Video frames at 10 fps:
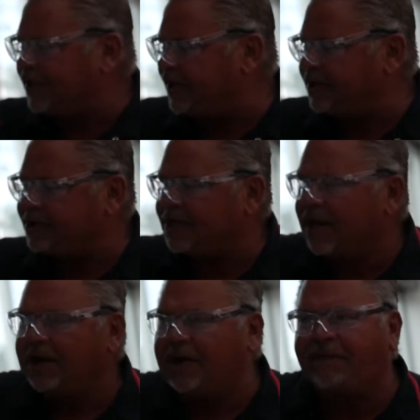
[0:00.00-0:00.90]
these
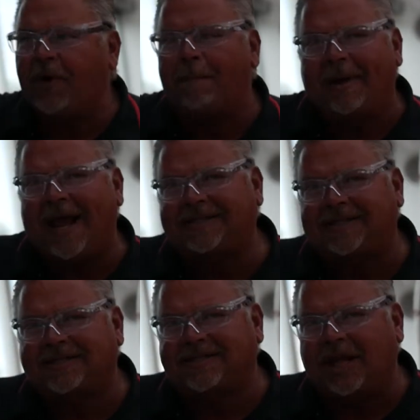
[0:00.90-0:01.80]
different banks
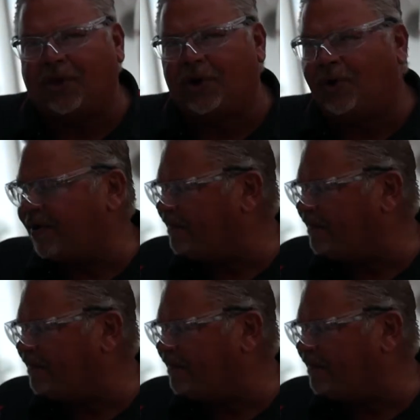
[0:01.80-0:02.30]
of solenoid